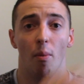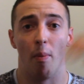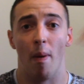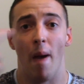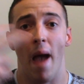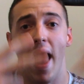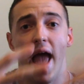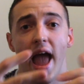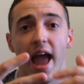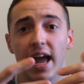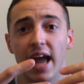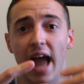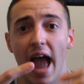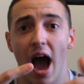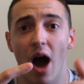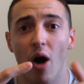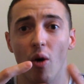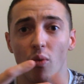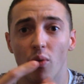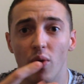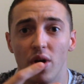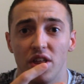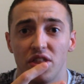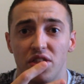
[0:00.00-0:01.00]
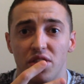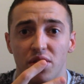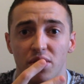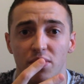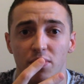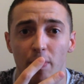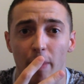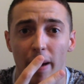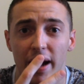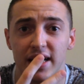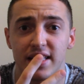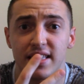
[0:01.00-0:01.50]
hang out with
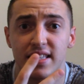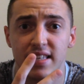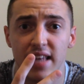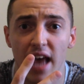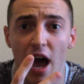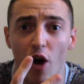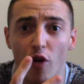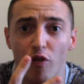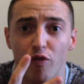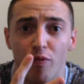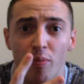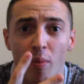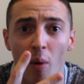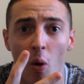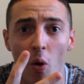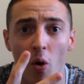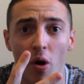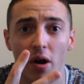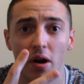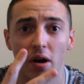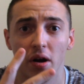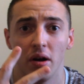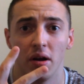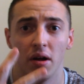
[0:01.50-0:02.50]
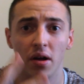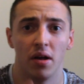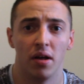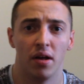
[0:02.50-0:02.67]
myself more.